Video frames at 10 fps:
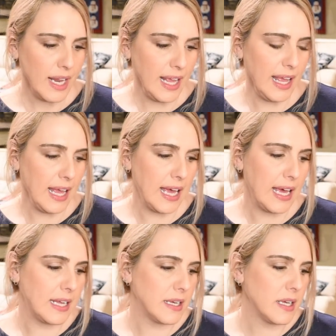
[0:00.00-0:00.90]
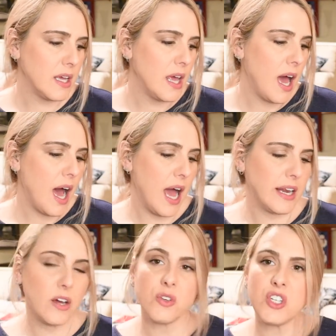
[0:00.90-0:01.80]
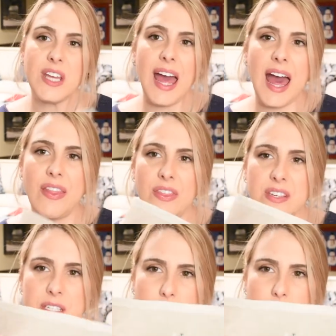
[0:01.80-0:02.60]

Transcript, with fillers: And I know she had this